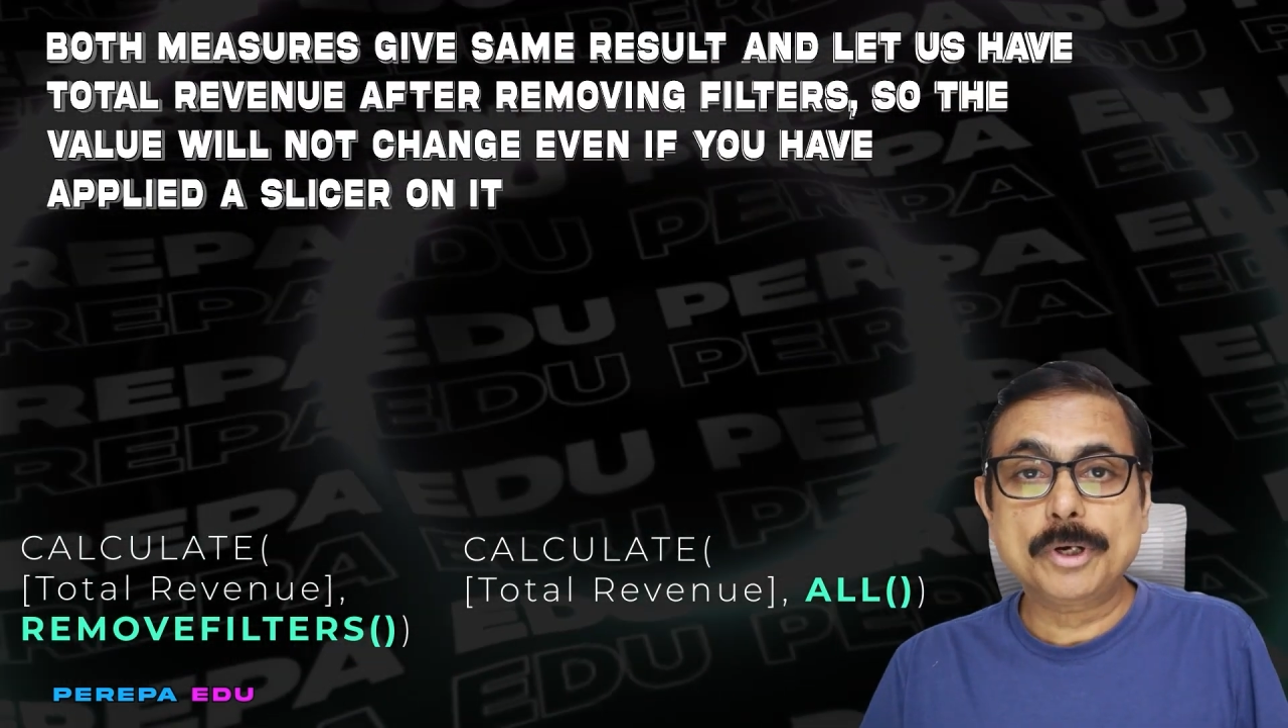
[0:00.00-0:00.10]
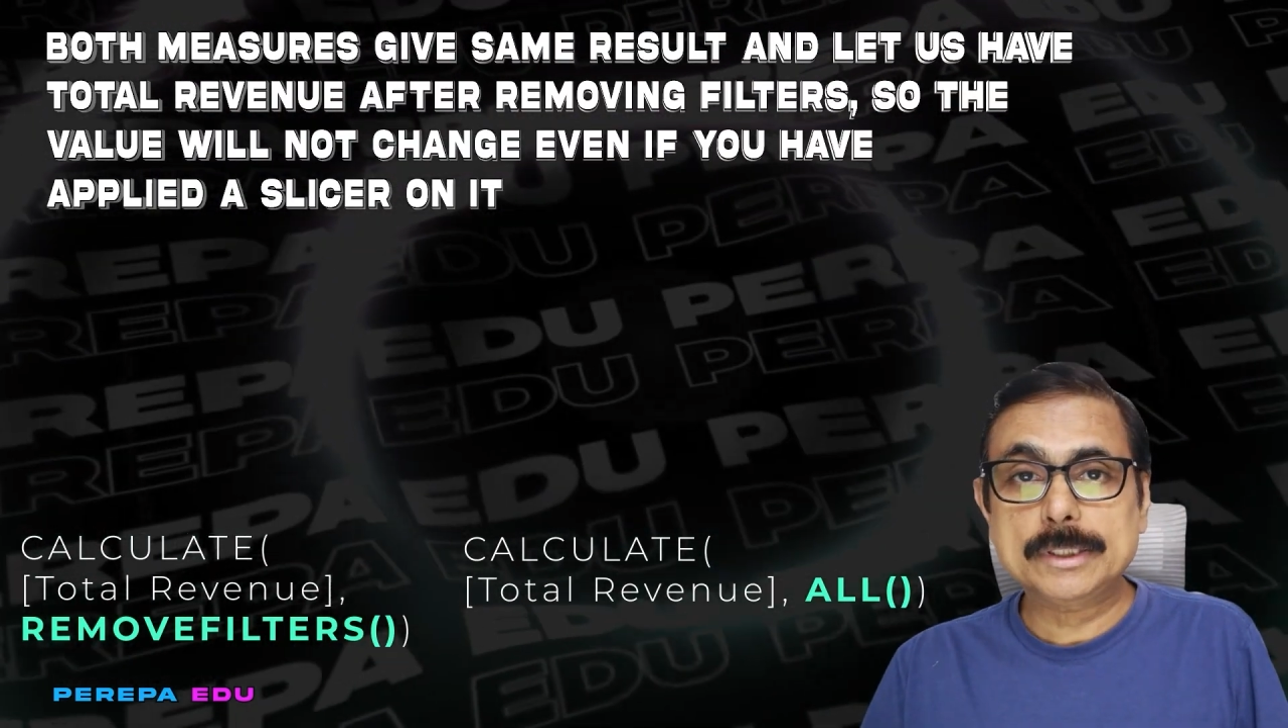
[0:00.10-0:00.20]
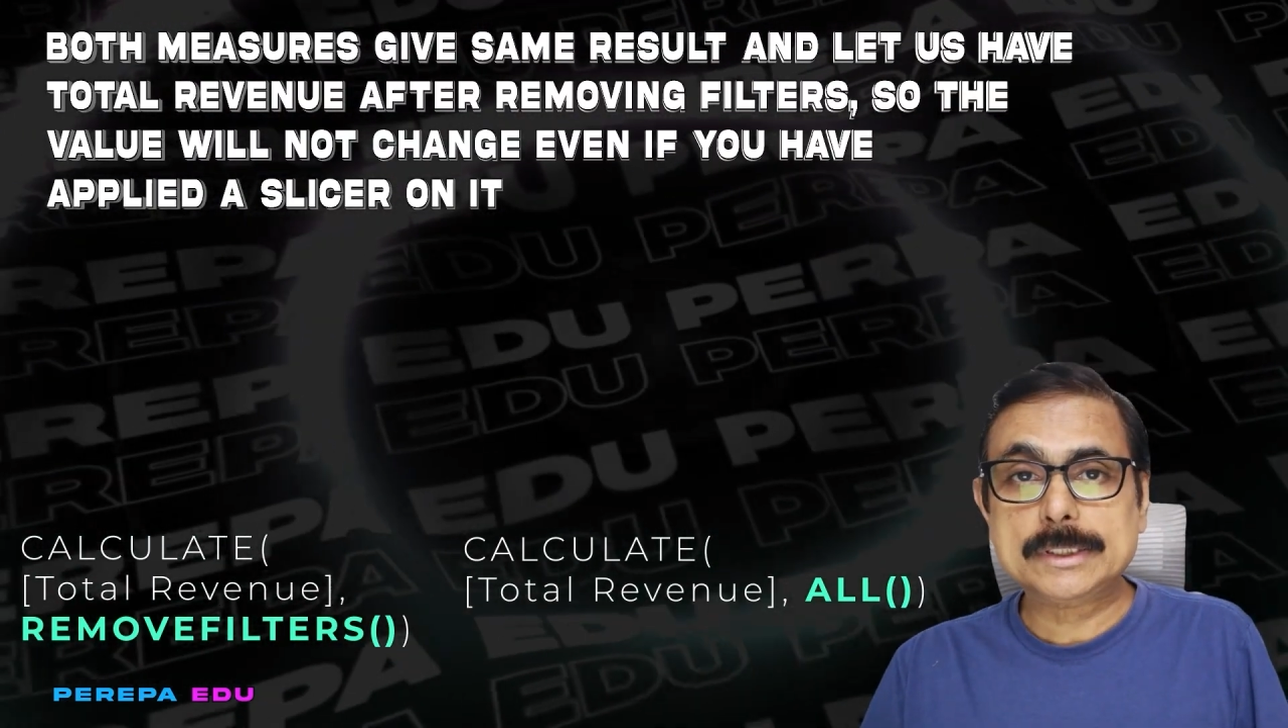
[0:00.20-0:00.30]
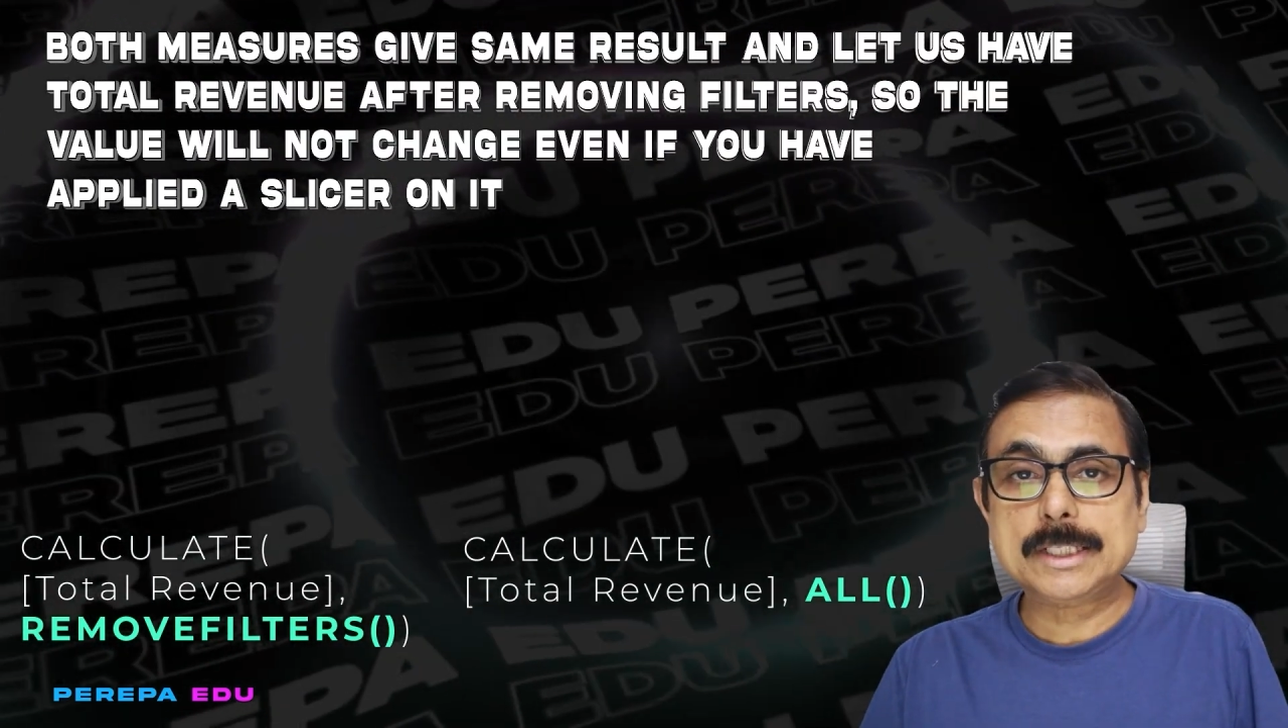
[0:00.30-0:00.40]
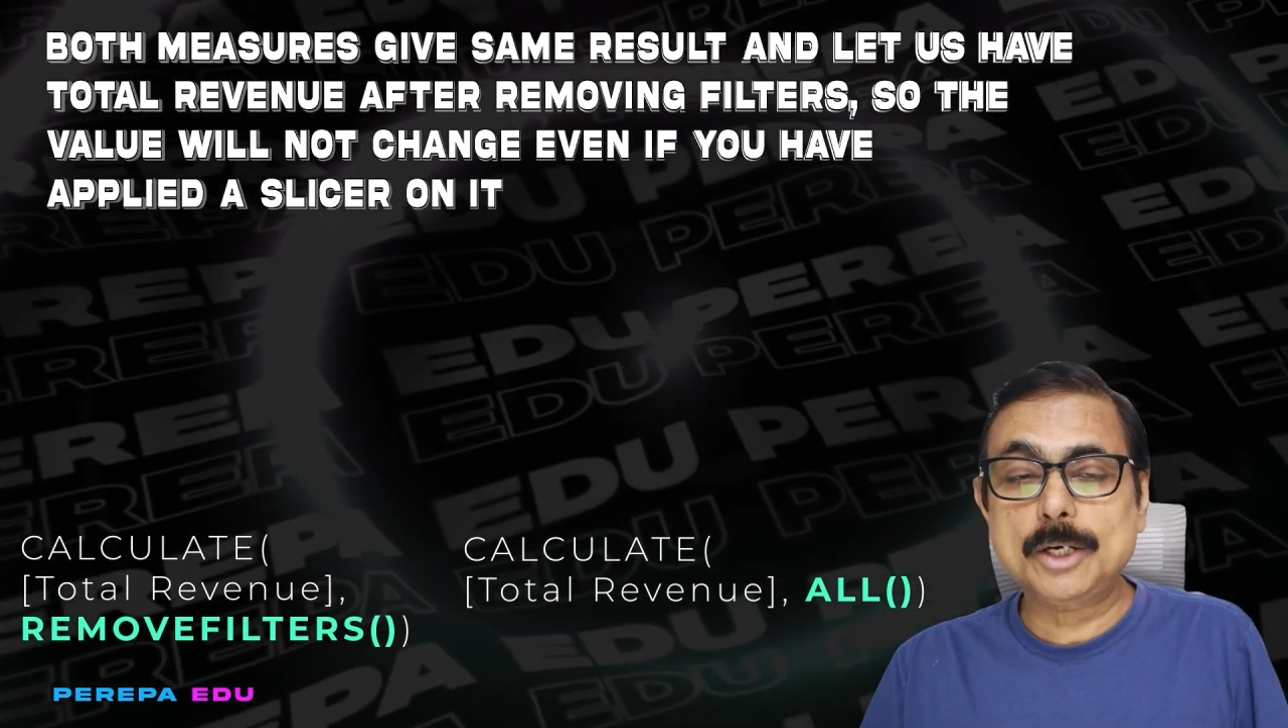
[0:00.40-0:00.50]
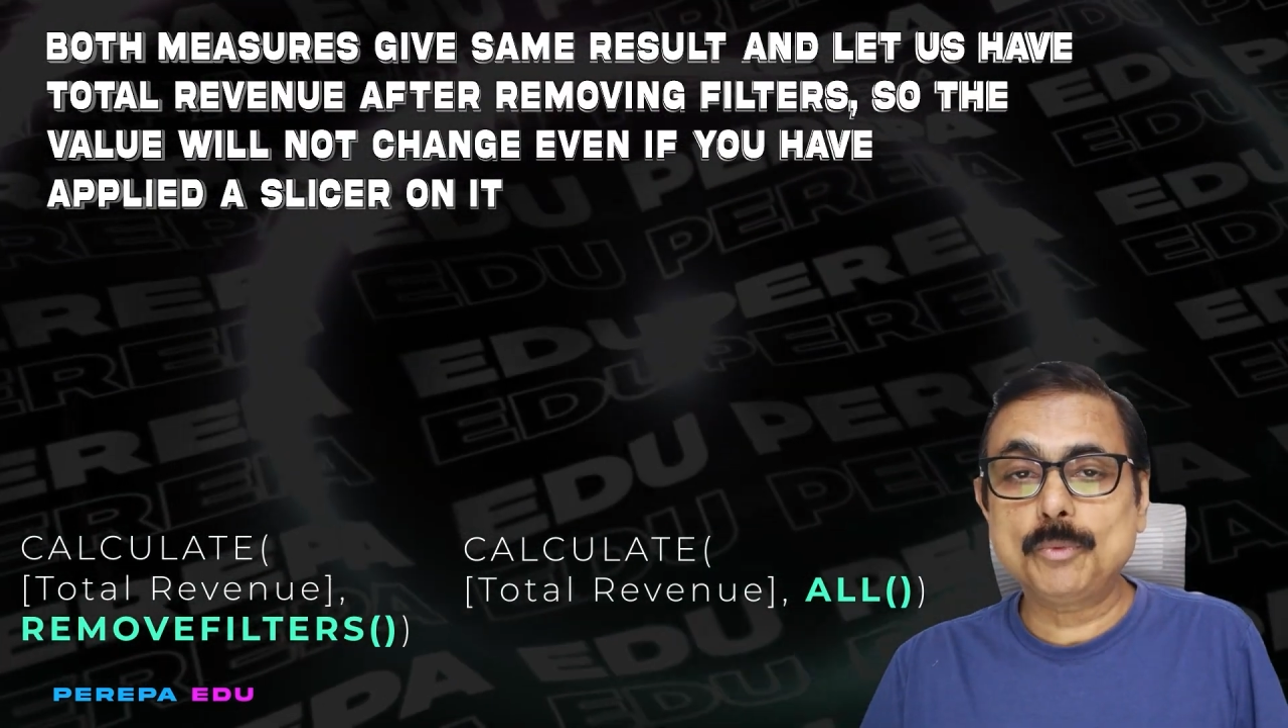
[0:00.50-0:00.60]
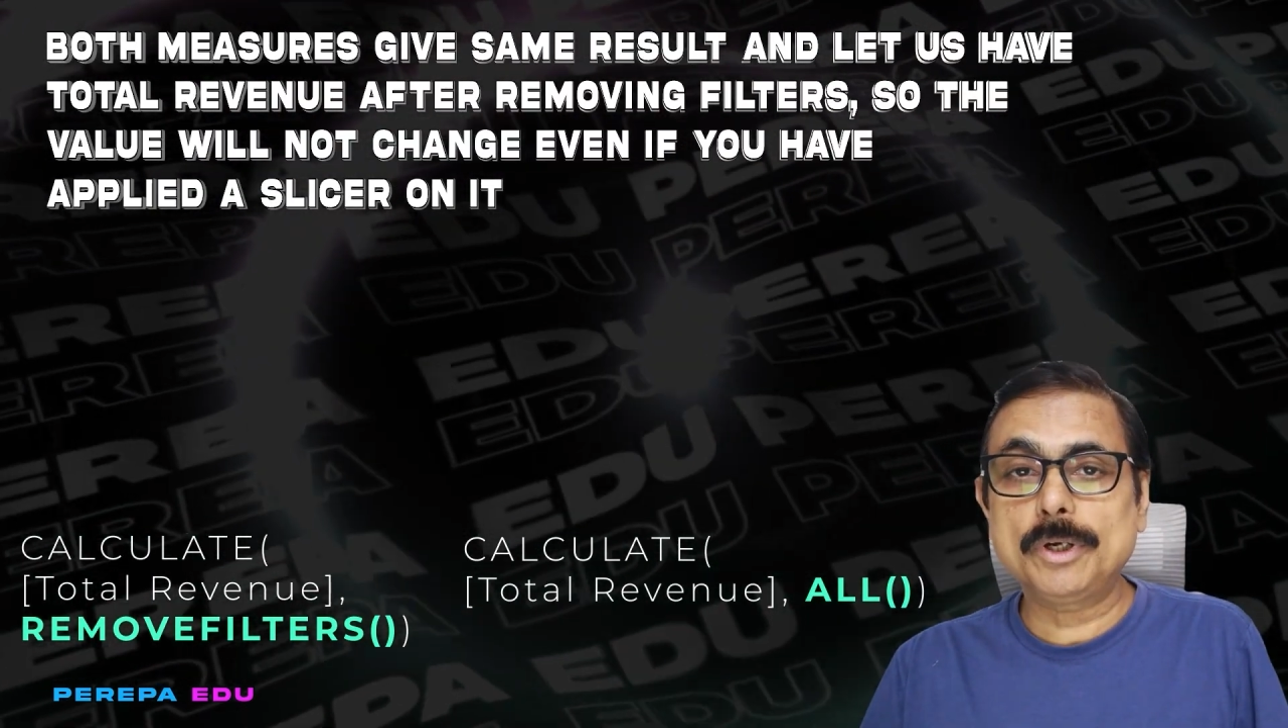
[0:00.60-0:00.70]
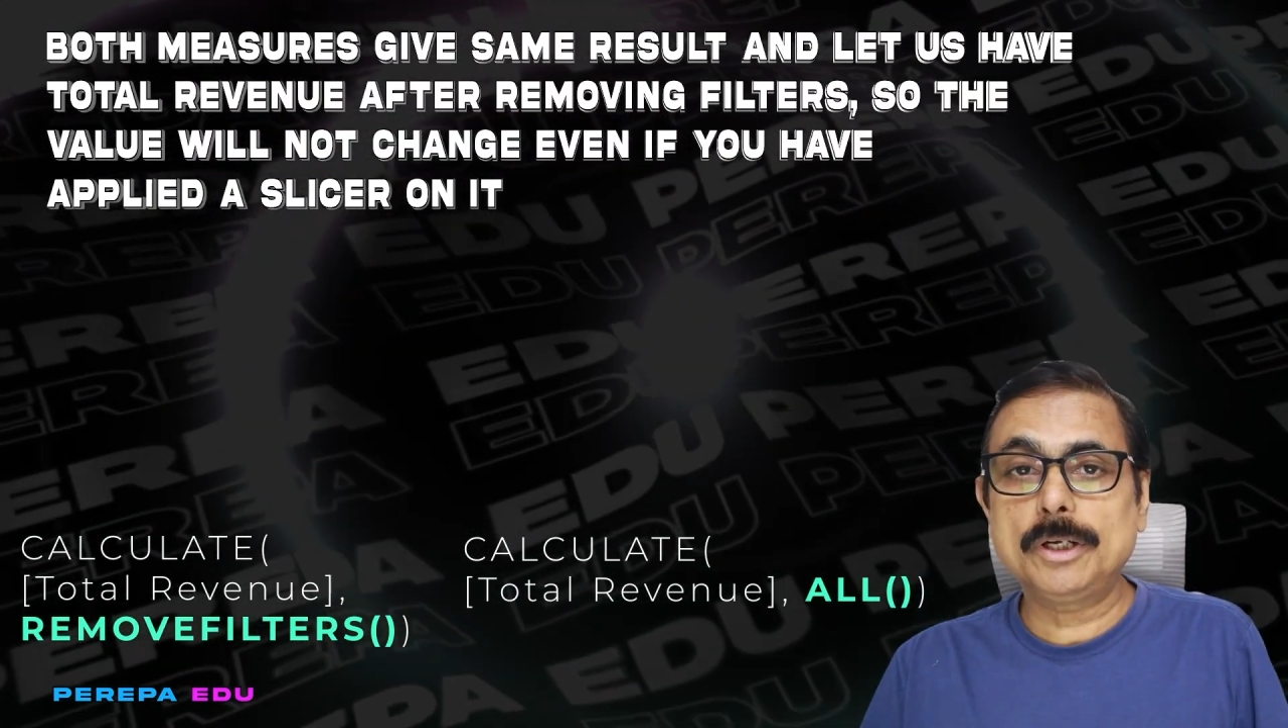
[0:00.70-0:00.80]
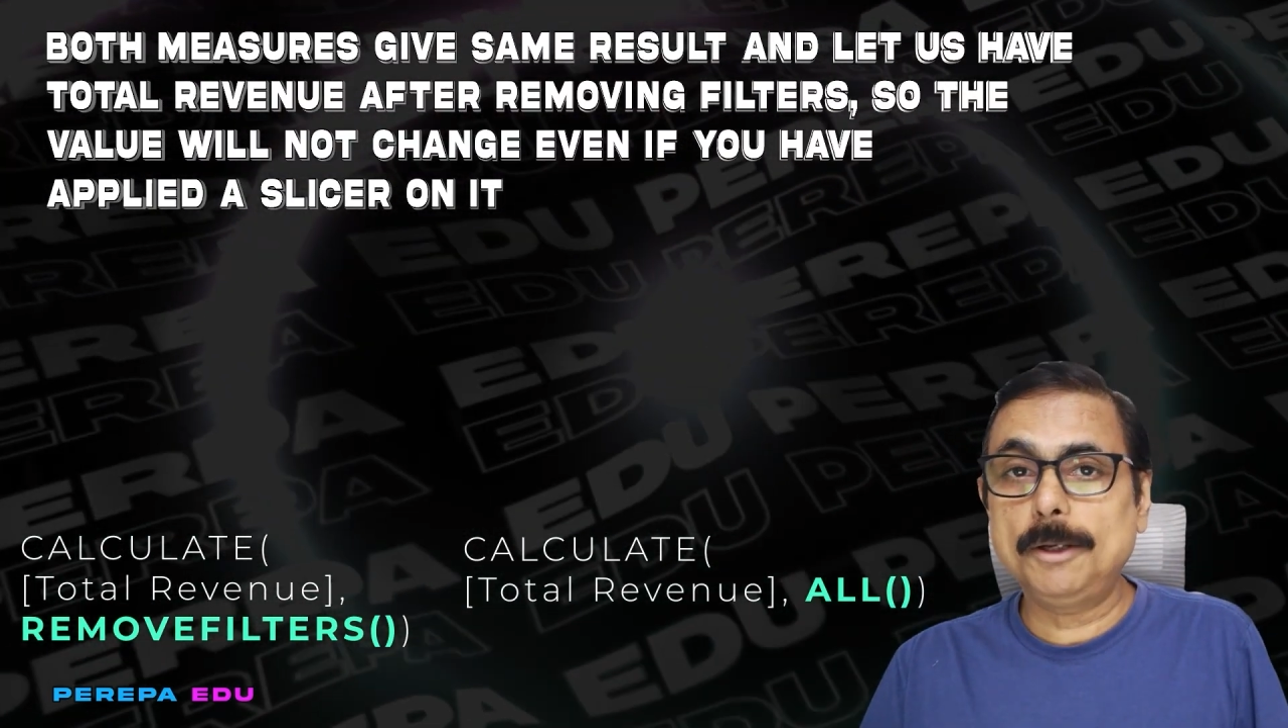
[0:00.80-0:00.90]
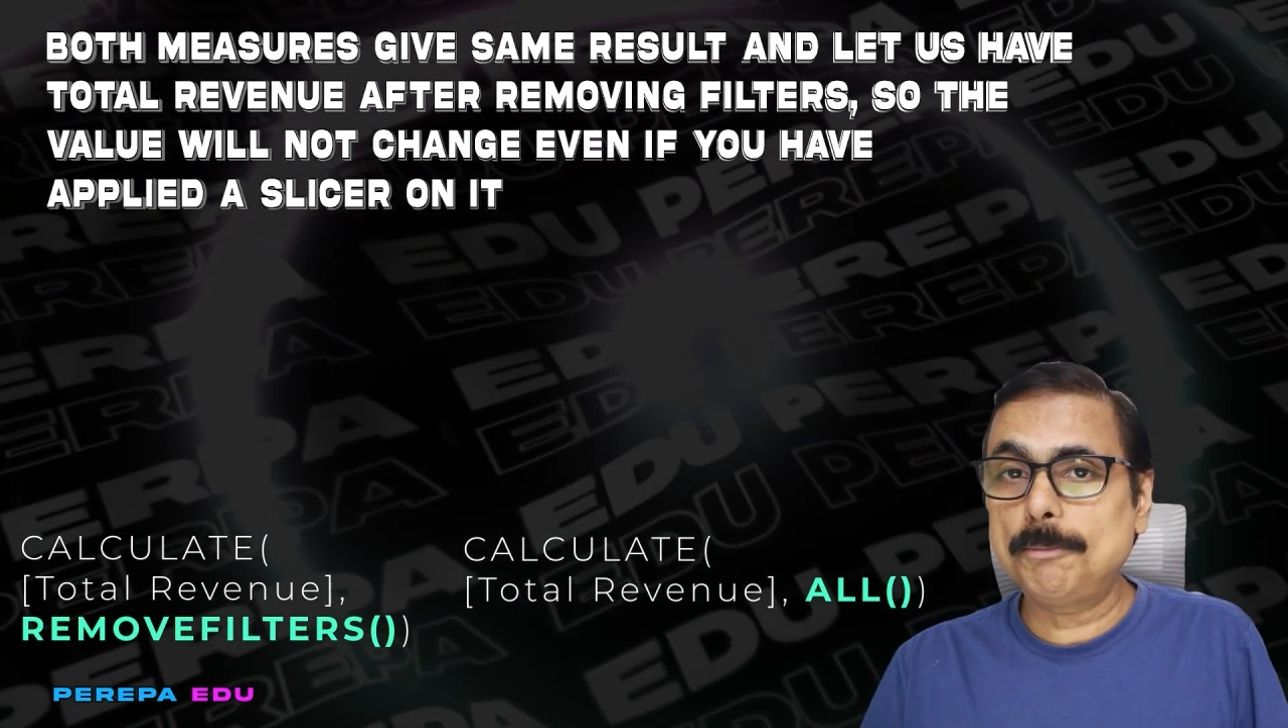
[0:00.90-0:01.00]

understand one